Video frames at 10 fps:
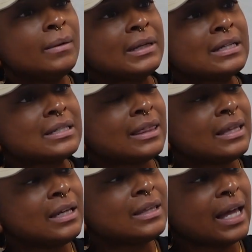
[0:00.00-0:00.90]
because I
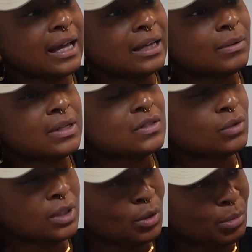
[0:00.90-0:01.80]
think that is
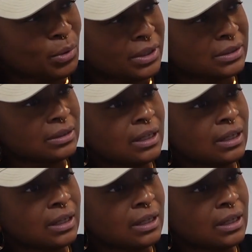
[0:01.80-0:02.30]
really important.